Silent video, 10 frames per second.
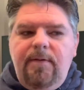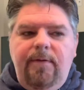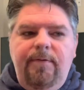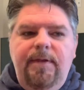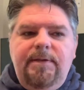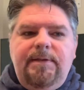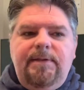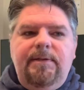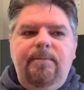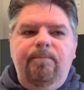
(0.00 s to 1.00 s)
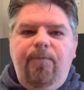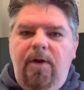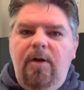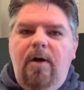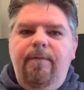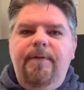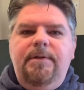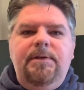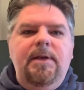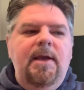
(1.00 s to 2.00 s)
this front
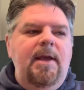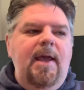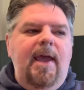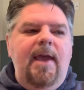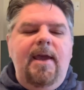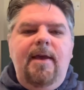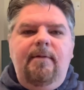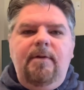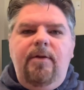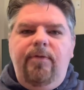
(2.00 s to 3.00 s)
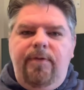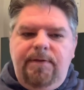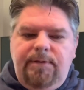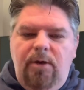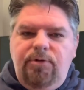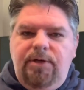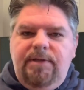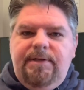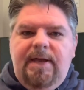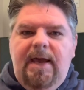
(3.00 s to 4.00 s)
office and this
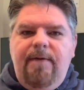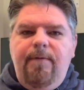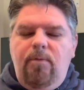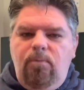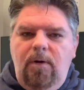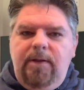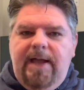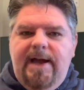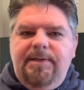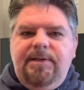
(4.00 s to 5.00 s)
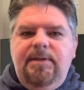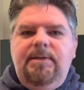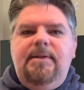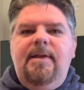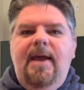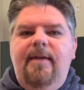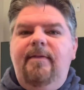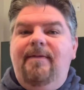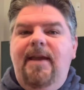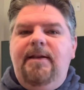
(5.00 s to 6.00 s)
coaching staff realizes
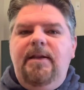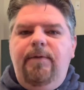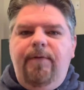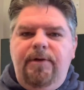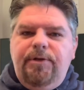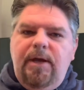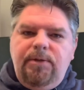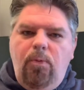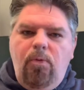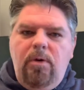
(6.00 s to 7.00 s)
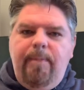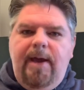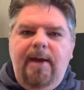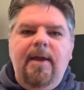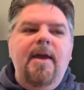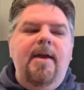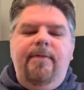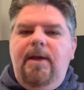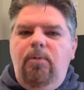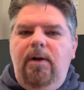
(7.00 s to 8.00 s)
that they need a franchise quarterback.
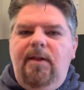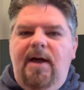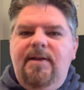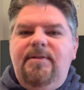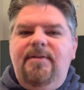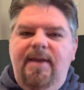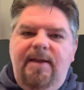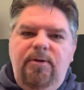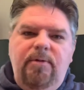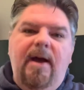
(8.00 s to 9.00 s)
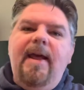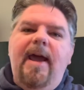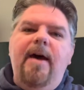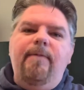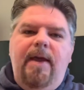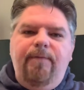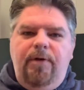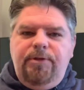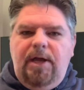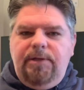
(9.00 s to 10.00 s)
They realize they do not have a
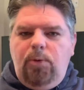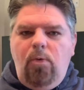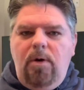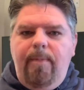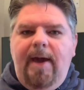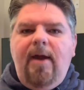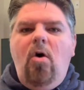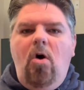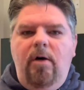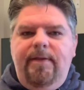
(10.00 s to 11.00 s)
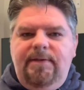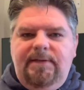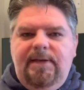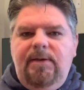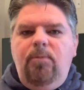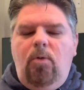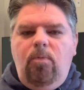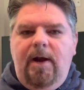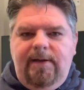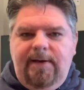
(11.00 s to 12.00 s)
franchise quarterback on this team
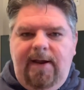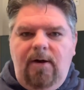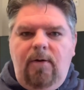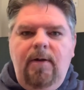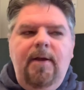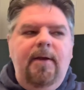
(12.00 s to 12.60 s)
right now.